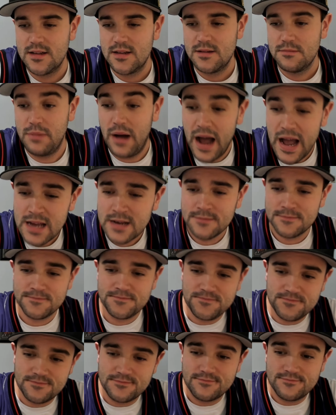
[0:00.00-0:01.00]
But
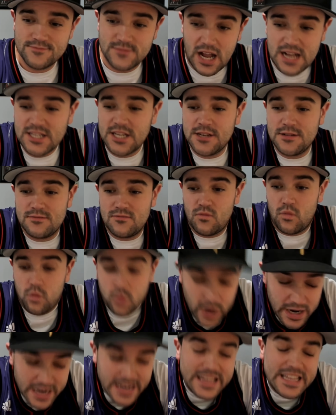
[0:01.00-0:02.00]
doesn't
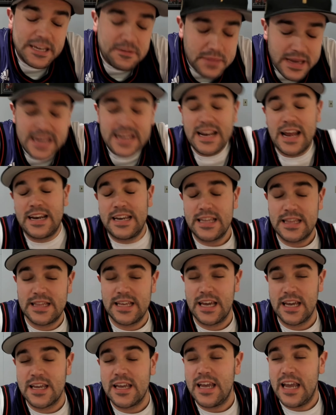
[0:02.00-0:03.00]
really mean
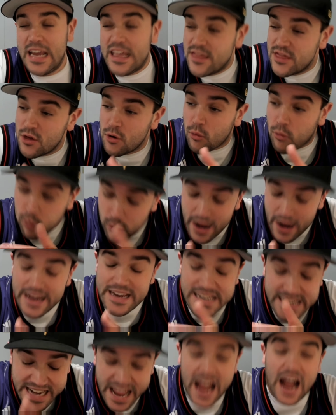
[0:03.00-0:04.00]
anything in the
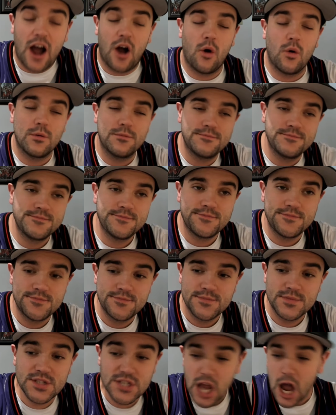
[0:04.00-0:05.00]
right now.
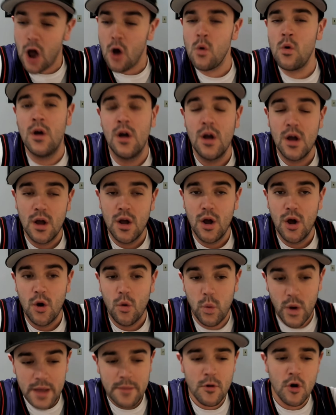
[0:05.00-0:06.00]
So
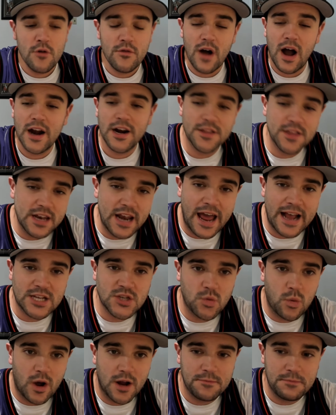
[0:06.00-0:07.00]
we move on to the
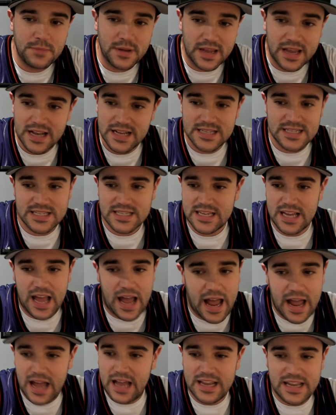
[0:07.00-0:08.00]
next one, because
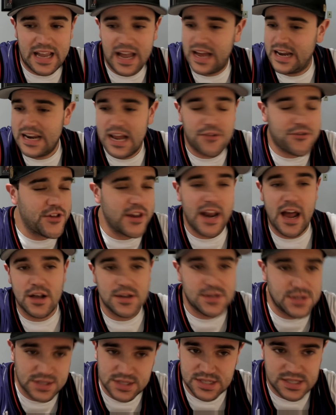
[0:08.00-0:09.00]
I got nothing
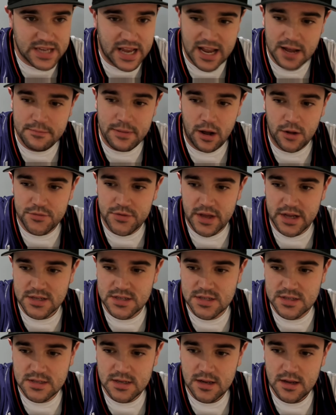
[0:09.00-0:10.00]
else to say about
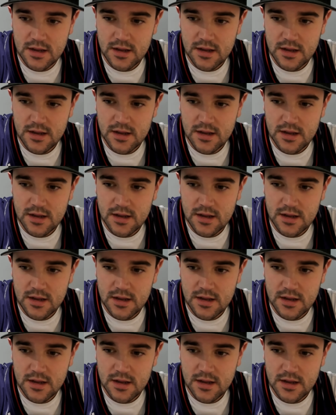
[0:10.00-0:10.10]
this.